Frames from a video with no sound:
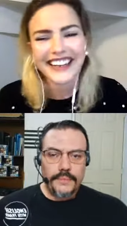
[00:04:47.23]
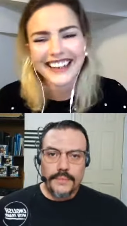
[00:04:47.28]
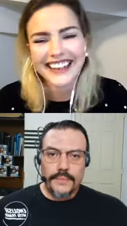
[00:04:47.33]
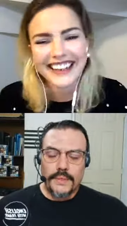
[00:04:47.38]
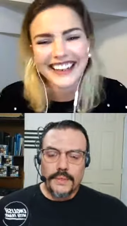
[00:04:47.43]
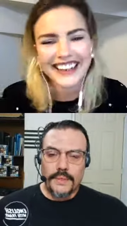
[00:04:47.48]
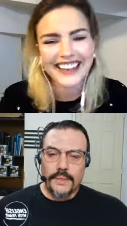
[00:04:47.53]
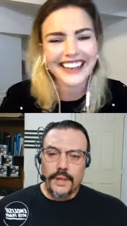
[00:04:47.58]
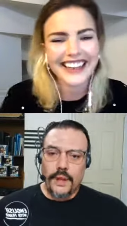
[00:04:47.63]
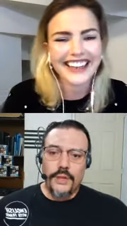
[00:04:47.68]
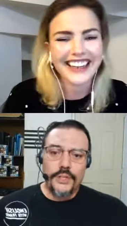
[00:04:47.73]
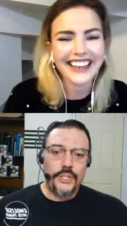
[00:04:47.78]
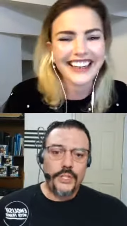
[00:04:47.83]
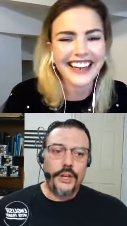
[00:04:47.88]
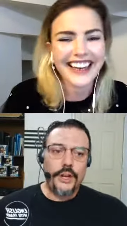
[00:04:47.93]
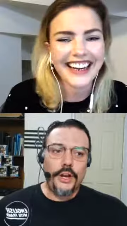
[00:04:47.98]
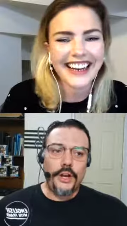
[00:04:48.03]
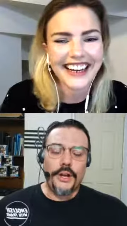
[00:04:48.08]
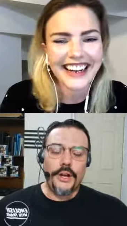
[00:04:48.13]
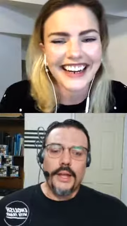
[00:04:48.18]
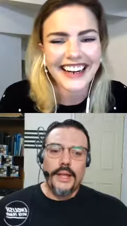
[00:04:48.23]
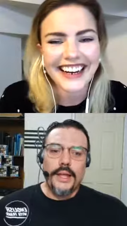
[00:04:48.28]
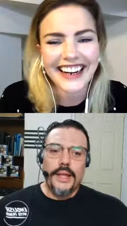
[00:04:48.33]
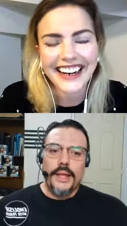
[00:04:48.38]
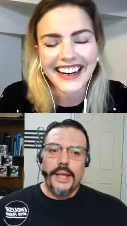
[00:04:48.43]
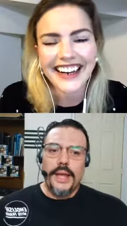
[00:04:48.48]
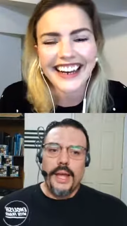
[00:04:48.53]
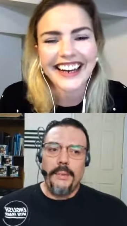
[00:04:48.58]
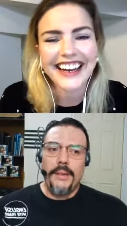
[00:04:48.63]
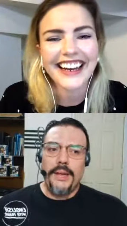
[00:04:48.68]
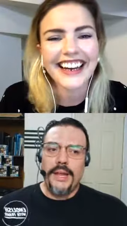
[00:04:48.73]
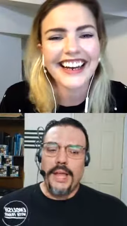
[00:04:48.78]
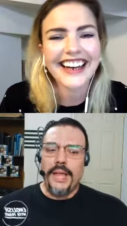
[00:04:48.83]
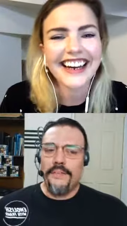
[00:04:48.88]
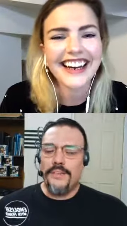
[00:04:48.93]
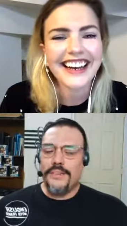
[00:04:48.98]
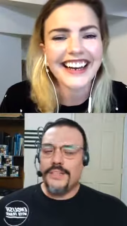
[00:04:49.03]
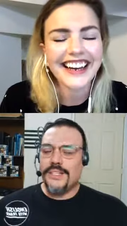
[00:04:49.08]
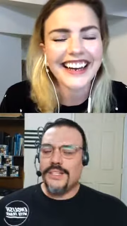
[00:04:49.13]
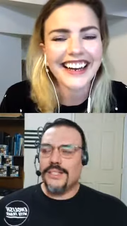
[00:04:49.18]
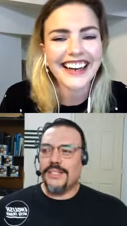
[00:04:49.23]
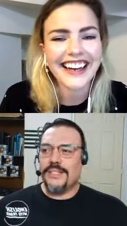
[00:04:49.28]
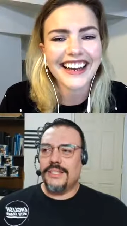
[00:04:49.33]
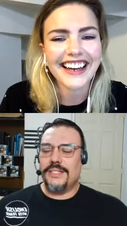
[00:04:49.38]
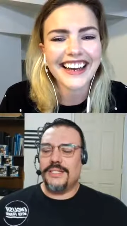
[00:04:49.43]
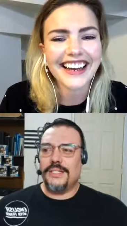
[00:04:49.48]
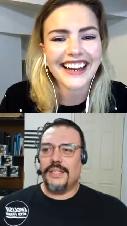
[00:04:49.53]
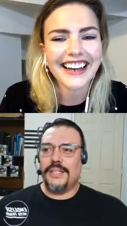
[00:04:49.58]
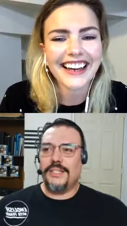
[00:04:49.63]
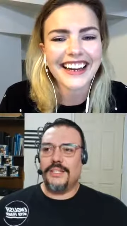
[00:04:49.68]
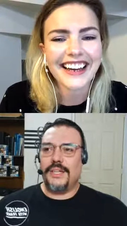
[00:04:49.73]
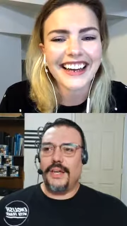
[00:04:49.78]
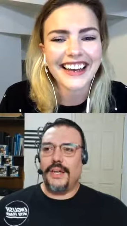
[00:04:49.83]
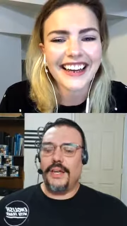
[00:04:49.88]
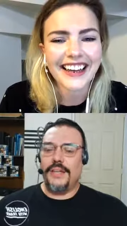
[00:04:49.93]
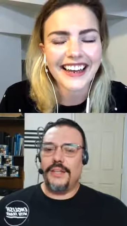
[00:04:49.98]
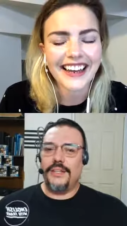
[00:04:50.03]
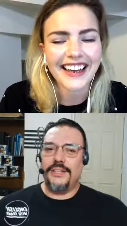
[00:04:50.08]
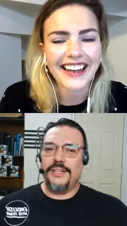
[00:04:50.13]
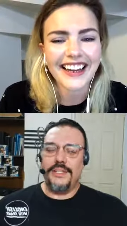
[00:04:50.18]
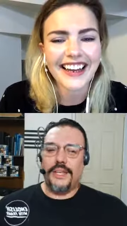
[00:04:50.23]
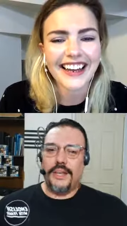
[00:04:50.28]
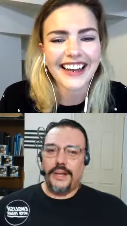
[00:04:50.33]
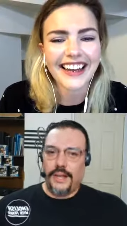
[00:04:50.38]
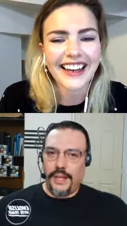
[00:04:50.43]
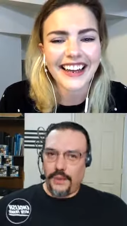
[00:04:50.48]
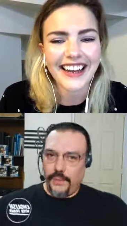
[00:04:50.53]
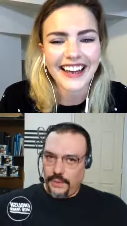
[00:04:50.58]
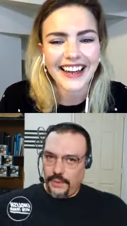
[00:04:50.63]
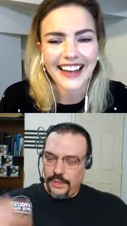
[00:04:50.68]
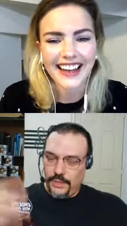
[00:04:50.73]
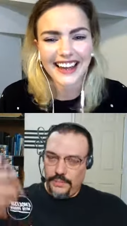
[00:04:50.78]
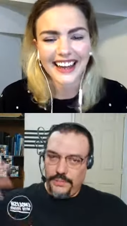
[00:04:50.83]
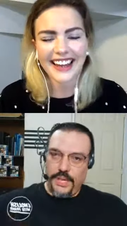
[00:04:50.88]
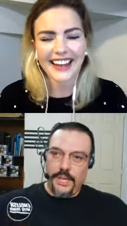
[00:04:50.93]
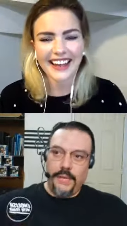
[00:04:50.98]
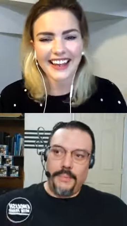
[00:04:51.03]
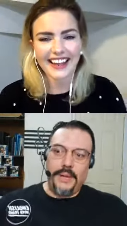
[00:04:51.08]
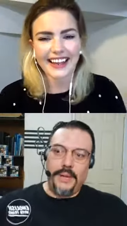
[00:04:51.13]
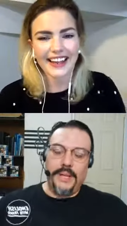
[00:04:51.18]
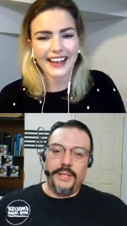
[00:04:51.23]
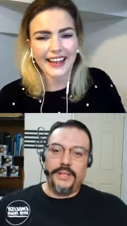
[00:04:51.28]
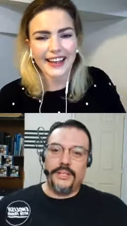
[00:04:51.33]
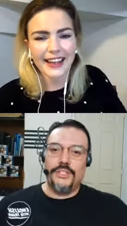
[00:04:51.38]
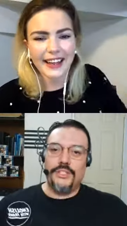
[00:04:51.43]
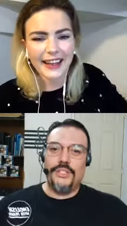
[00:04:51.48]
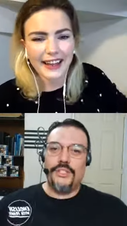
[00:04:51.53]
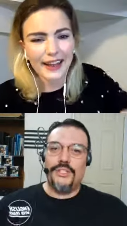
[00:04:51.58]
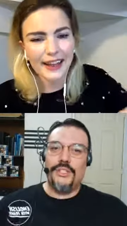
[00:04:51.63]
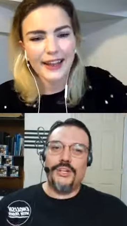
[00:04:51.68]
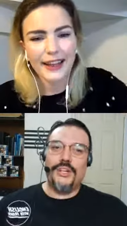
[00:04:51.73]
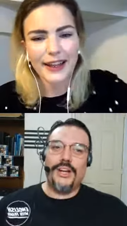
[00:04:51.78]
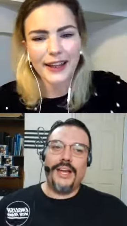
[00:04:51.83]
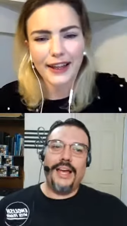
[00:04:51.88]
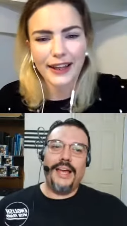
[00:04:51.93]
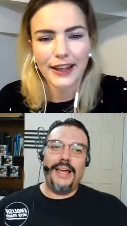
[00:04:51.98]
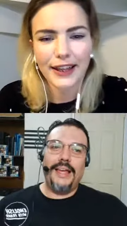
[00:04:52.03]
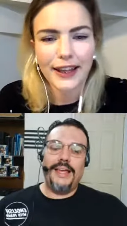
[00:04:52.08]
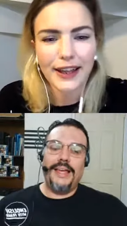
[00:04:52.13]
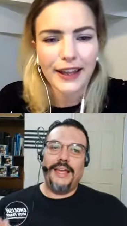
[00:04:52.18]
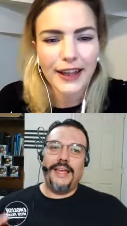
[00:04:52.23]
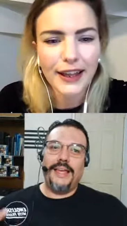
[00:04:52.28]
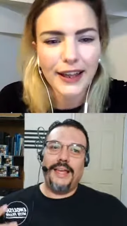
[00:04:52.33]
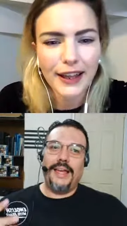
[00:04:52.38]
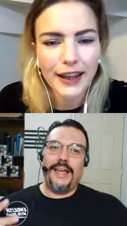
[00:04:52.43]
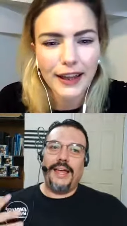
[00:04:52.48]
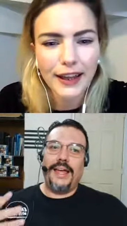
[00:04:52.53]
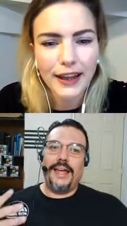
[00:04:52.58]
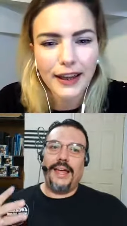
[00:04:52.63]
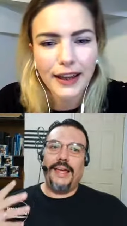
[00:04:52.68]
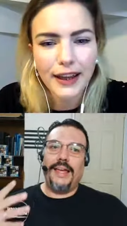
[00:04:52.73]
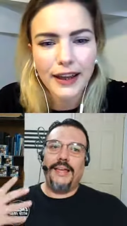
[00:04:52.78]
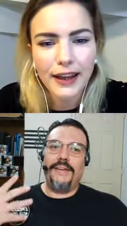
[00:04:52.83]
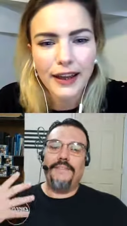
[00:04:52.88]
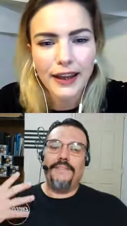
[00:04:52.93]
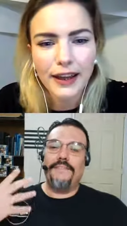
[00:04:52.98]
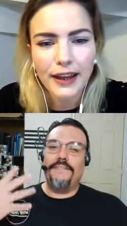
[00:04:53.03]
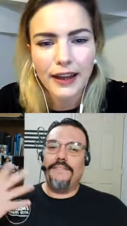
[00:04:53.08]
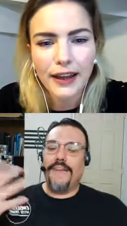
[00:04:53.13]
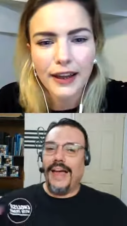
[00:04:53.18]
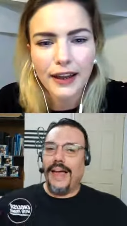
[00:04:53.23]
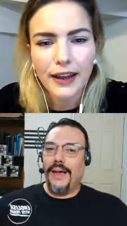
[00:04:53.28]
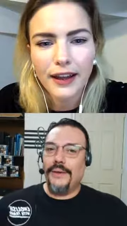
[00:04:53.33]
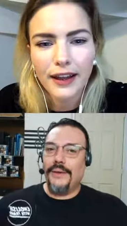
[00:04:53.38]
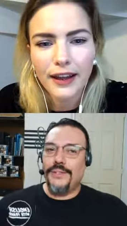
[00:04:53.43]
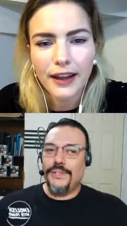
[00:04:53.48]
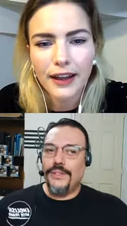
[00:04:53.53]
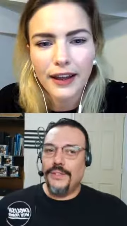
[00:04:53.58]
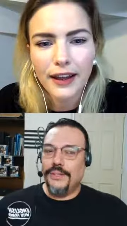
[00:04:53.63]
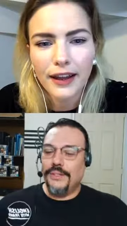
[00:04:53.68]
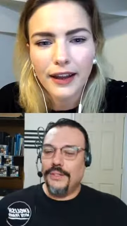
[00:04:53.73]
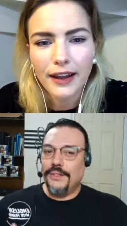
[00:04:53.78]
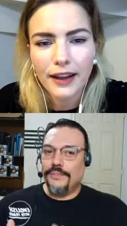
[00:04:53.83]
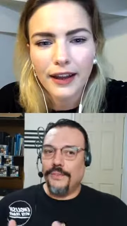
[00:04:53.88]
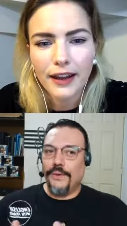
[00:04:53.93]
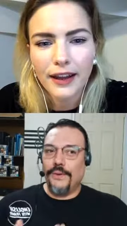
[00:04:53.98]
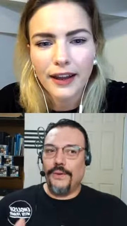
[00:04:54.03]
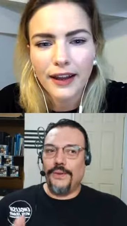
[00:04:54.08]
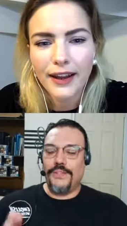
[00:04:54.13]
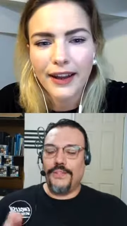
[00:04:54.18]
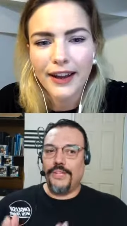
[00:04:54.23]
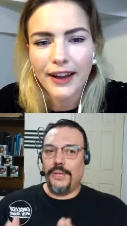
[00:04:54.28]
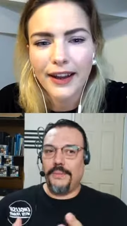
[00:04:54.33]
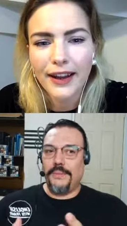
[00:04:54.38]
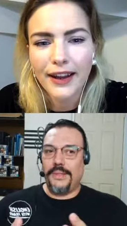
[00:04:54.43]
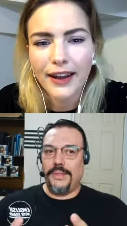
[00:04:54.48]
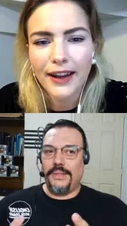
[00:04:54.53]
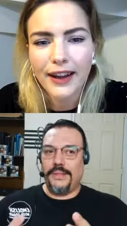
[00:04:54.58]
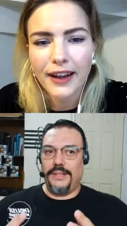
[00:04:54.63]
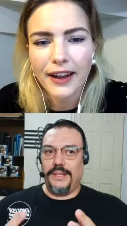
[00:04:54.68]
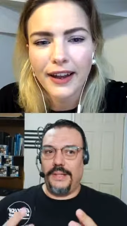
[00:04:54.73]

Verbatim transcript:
Speaker 1: Oh, sure. I mean, ever since since I decided I wanted to become an English teacher, I I vowed to look for something that